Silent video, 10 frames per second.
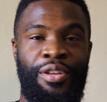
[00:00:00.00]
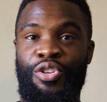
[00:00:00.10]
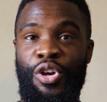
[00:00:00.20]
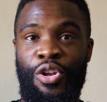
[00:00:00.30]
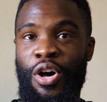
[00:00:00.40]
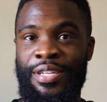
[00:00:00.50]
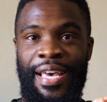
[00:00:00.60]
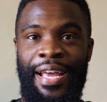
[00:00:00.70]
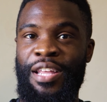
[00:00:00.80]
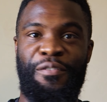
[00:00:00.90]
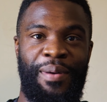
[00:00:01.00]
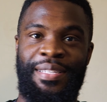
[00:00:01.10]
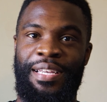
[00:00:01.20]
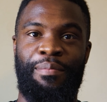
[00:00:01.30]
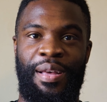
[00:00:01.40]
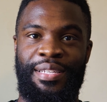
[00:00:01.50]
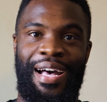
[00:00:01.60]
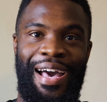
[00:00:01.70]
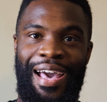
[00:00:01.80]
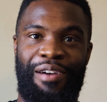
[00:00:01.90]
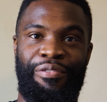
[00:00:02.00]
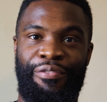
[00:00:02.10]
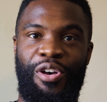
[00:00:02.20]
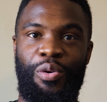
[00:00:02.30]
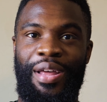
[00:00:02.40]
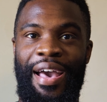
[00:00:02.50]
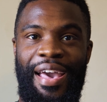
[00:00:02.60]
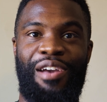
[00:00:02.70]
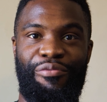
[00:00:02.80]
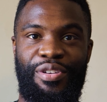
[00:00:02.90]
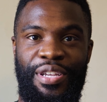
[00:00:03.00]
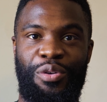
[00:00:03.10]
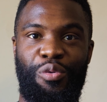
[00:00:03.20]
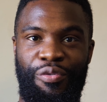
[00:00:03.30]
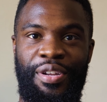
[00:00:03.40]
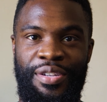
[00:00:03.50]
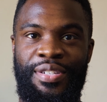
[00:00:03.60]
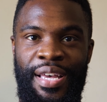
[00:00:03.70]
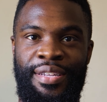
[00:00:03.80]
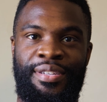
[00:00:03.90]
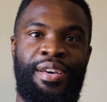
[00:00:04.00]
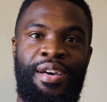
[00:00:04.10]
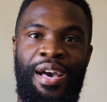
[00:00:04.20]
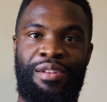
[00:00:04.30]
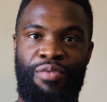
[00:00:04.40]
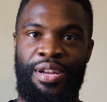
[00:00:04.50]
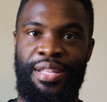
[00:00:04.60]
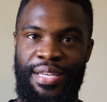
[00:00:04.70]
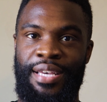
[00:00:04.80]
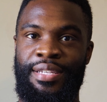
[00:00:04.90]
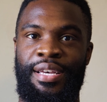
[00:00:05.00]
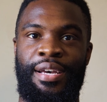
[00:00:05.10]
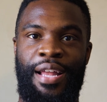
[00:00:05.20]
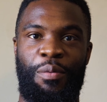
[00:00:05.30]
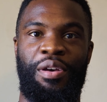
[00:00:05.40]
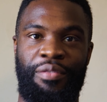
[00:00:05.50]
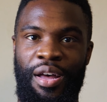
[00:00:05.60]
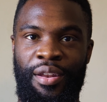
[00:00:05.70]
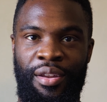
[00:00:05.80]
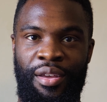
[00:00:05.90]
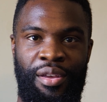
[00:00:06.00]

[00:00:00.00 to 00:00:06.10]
You can ask any of my teammates. I have failed at every single fitness test and running test that we have done.